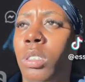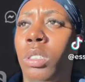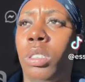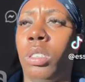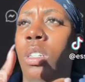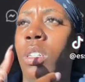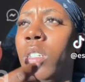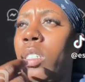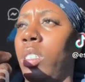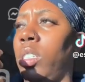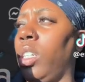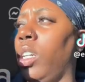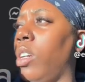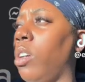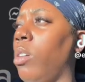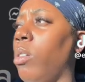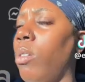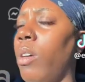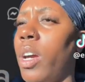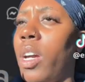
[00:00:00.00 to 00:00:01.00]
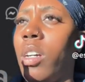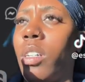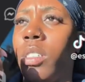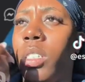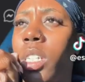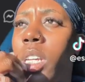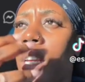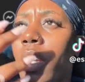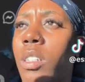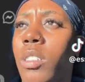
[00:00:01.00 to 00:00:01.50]
Shit, who else? Hell,
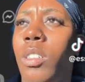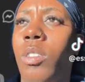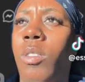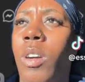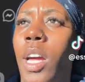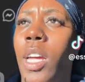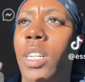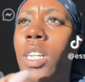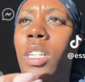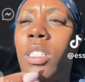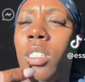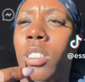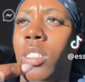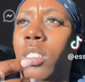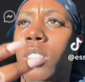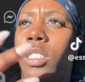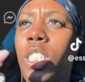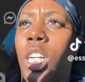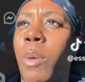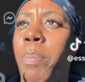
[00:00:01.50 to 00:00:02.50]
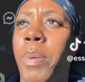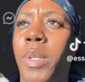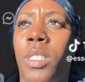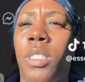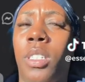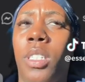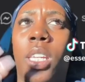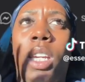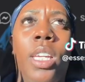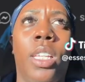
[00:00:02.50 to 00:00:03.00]
do I need to jump into the
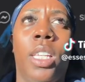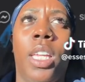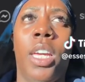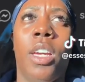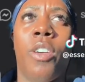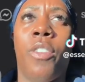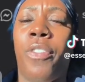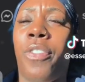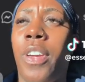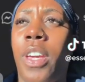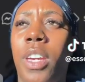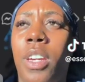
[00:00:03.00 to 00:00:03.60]
illegal field?